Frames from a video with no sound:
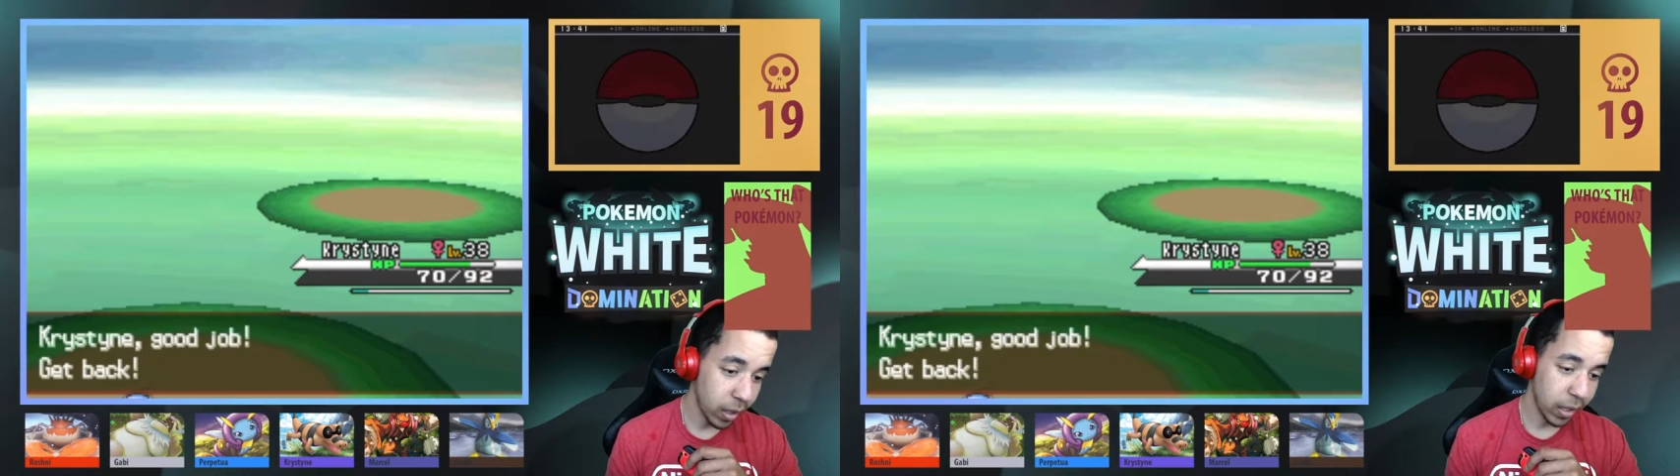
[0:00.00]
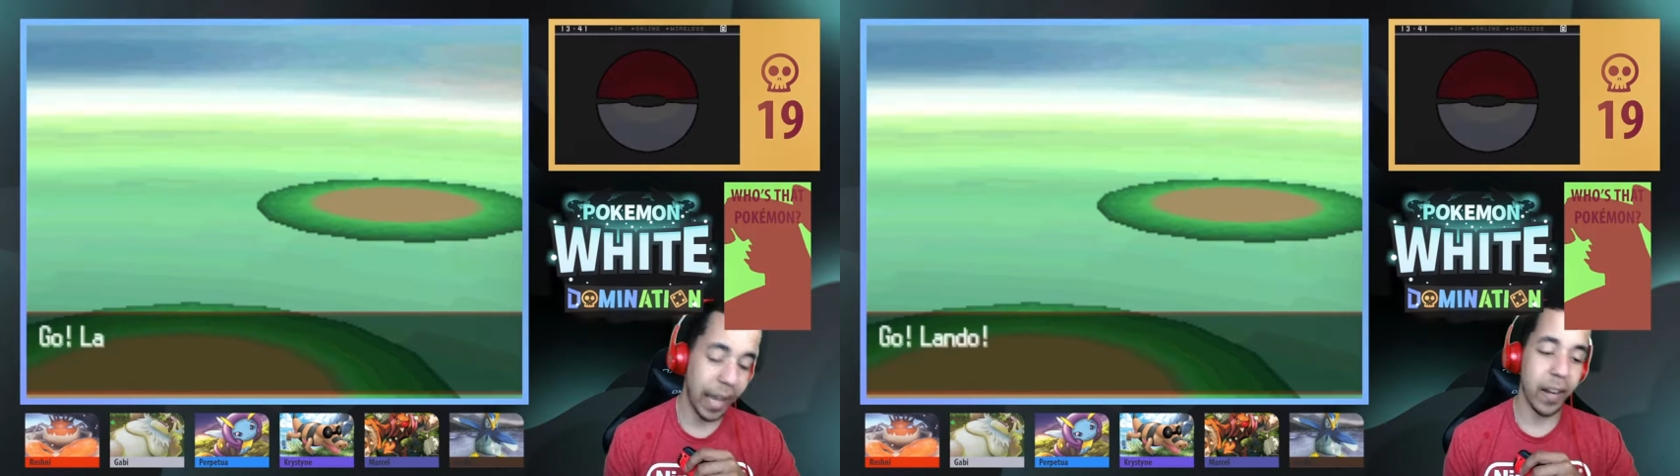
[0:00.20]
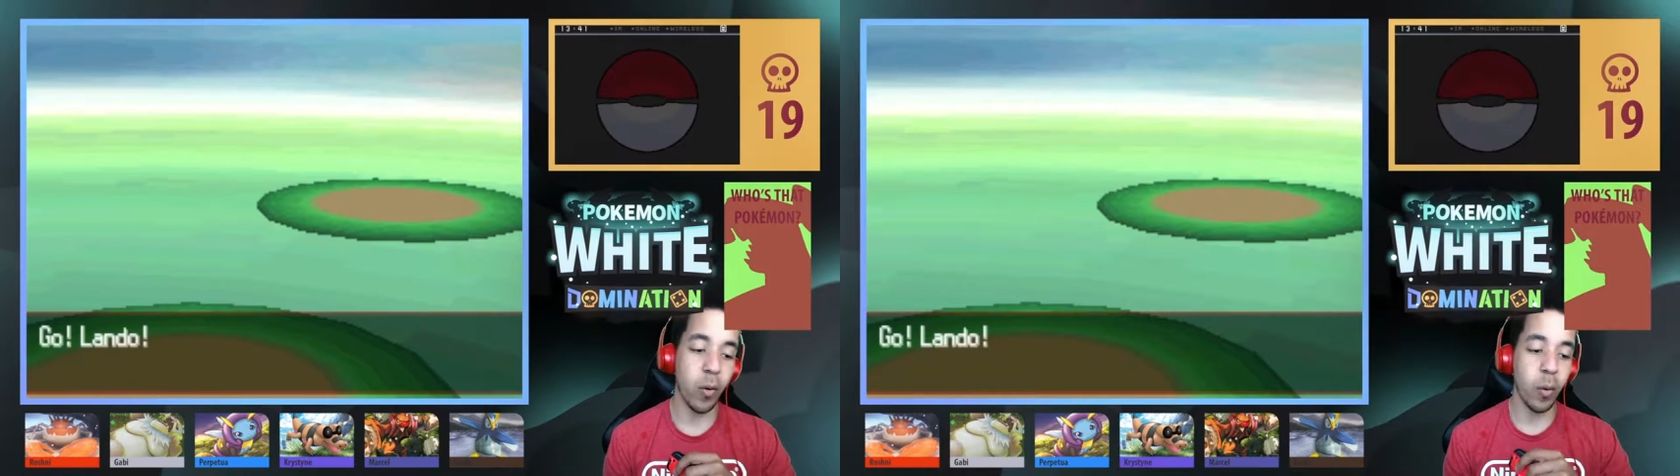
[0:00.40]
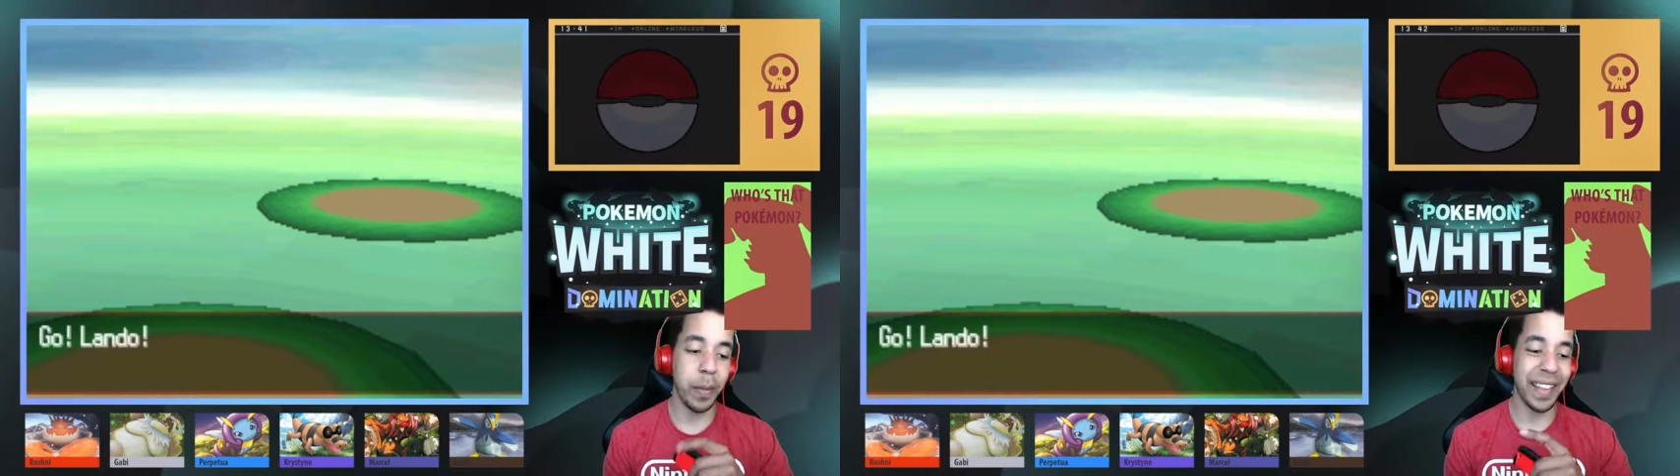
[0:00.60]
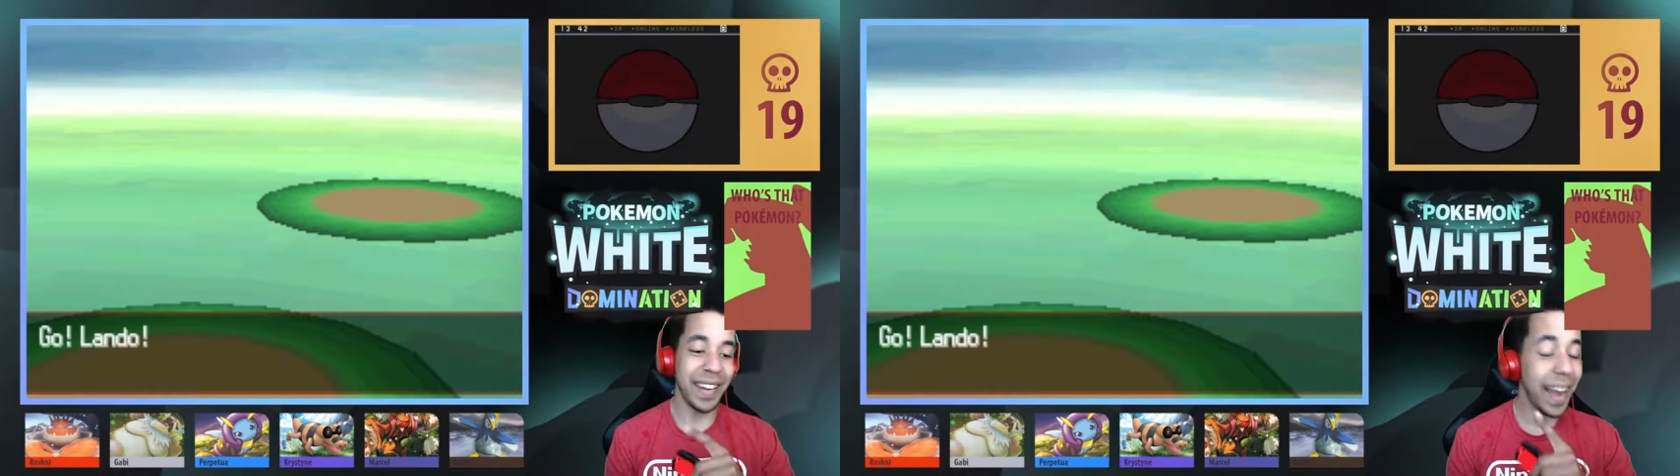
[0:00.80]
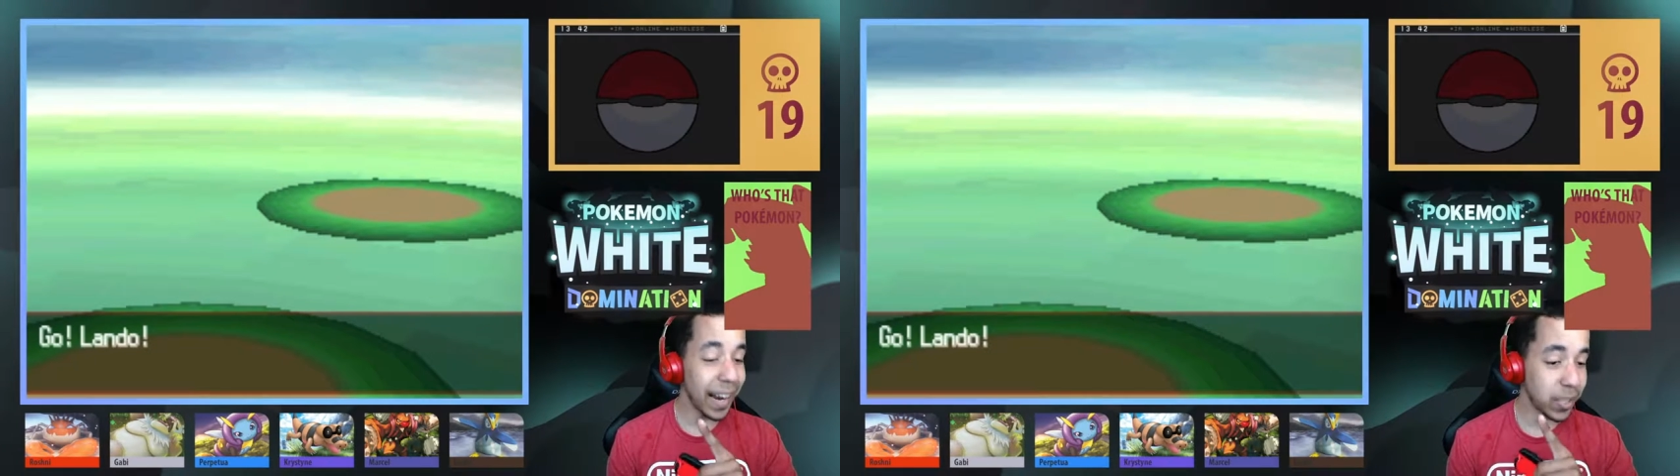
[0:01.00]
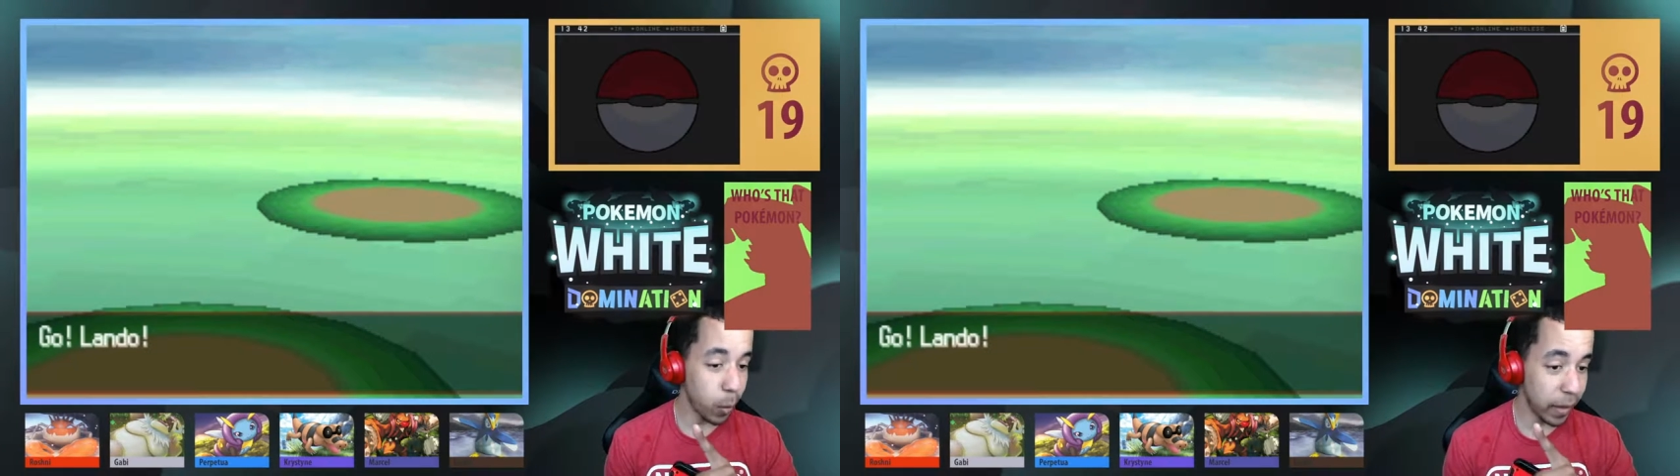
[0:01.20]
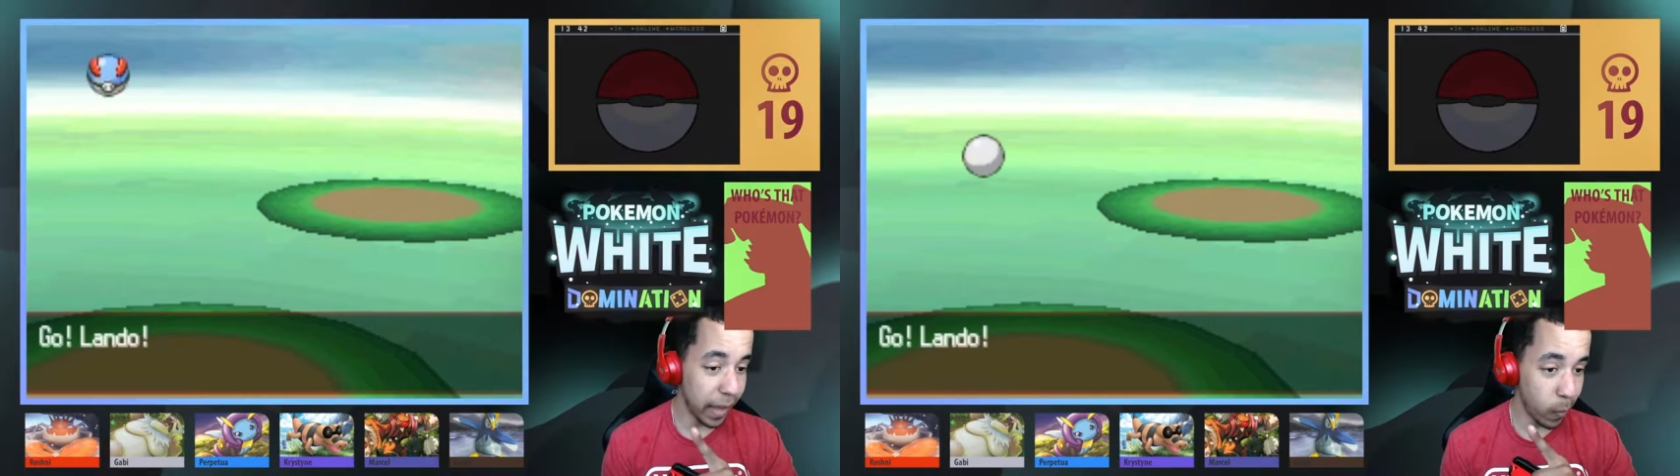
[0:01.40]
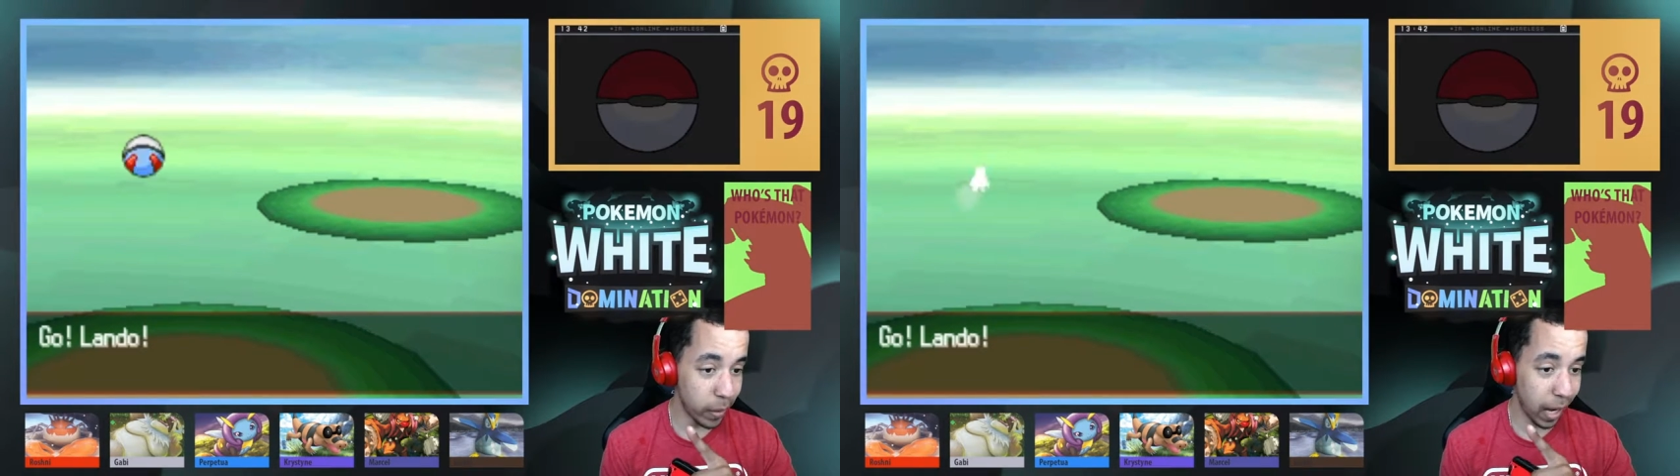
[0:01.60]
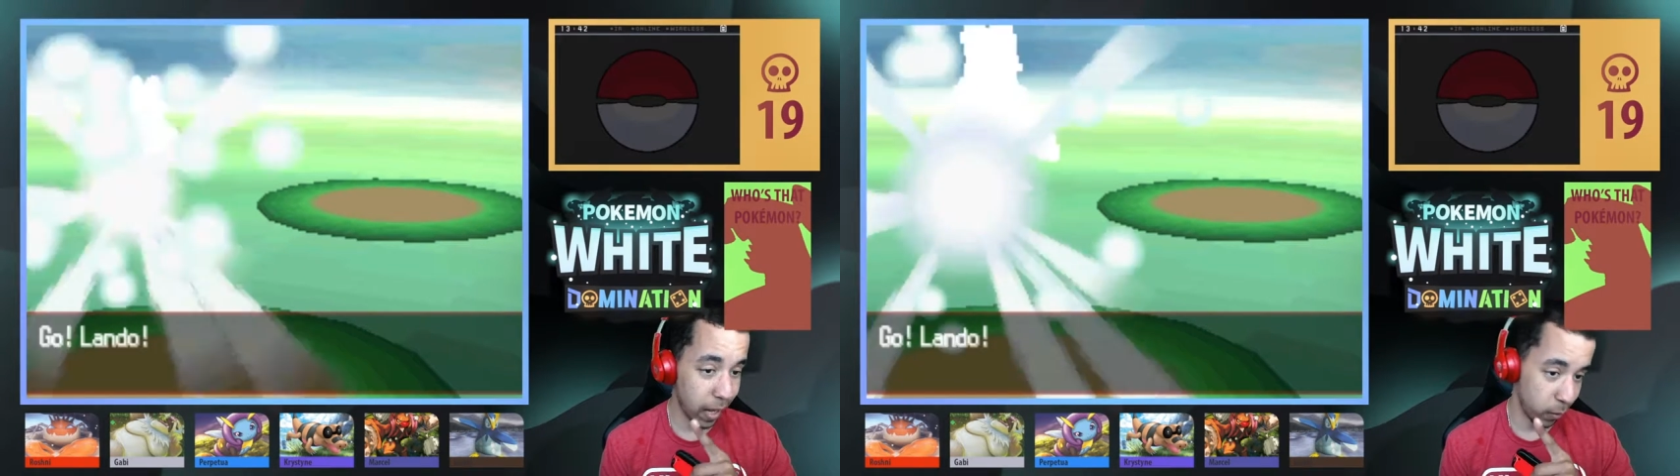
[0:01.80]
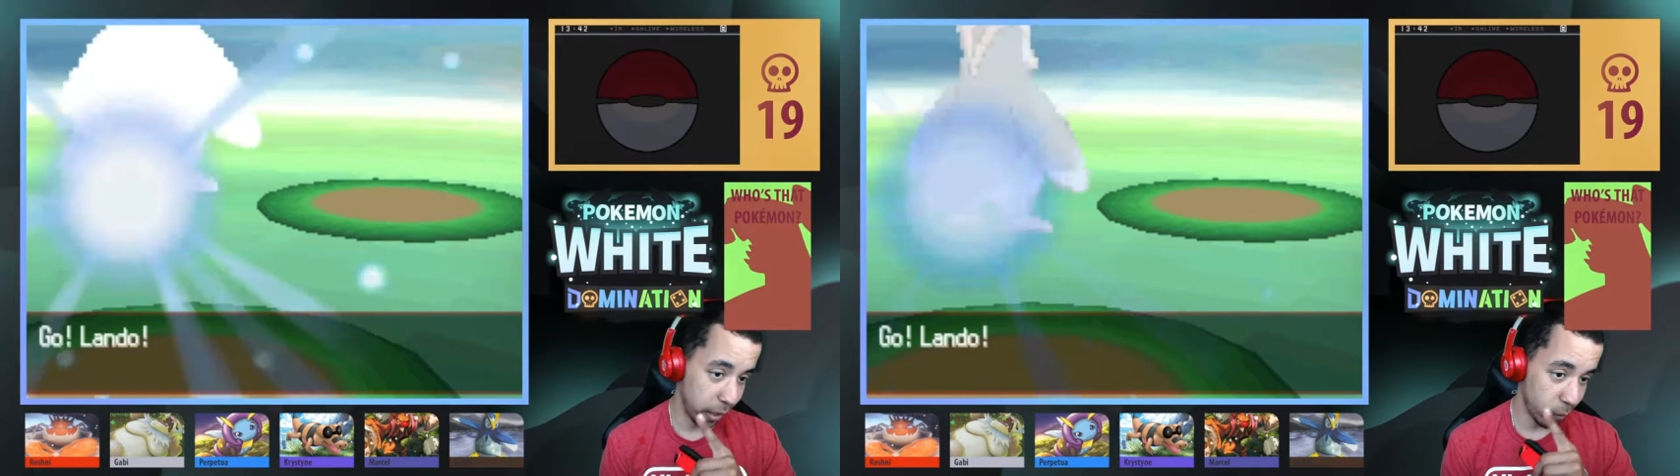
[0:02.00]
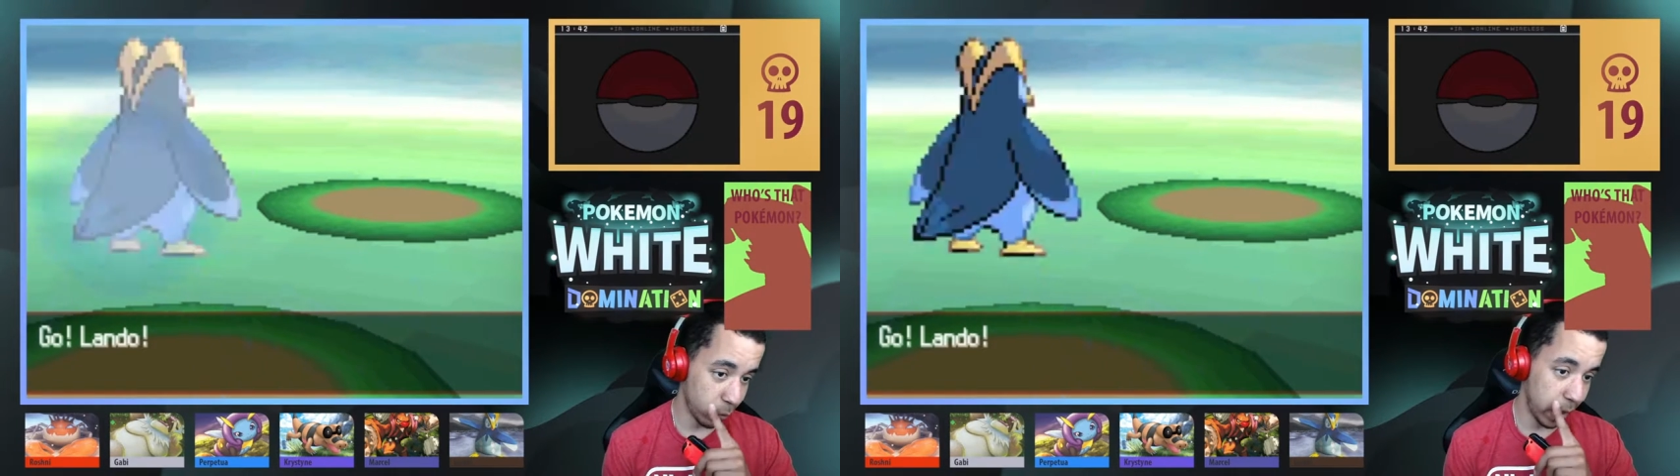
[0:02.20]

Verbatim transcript: Lando will be the next one that we got will get